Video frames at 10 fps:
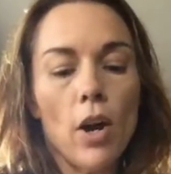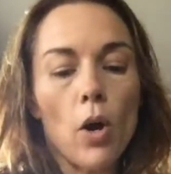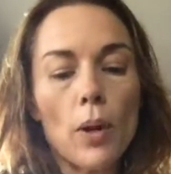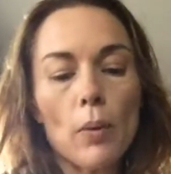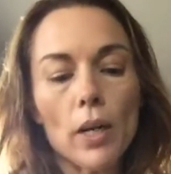
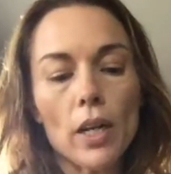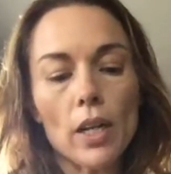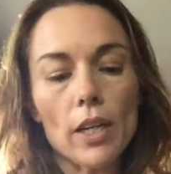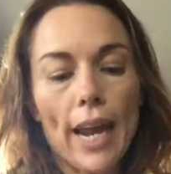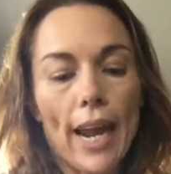Okay, we're going to
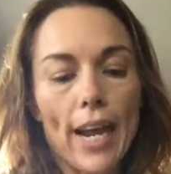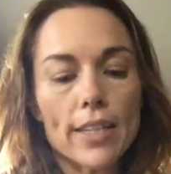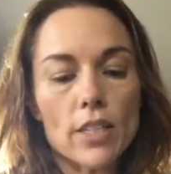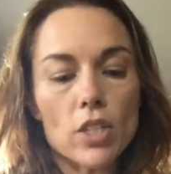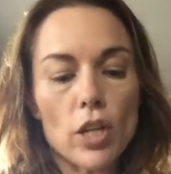look
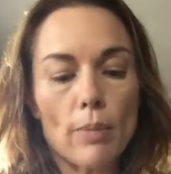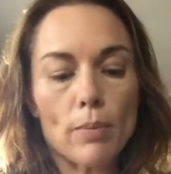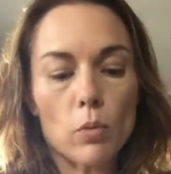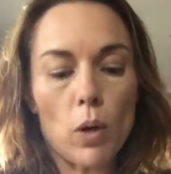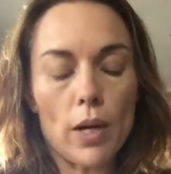at
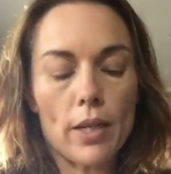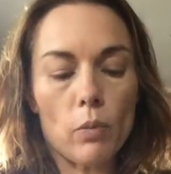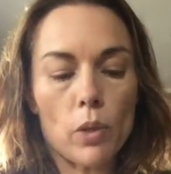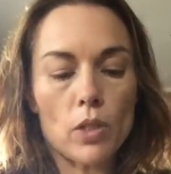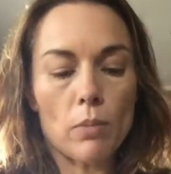chapter 1 in
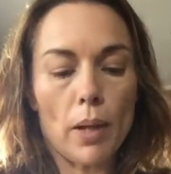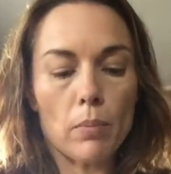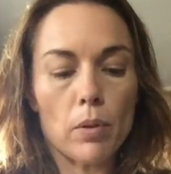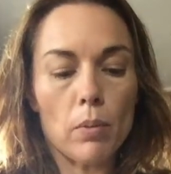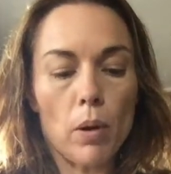Witch of
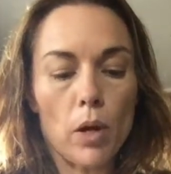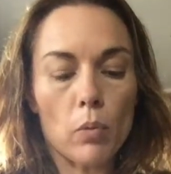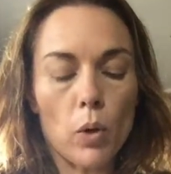Blackbird Pond,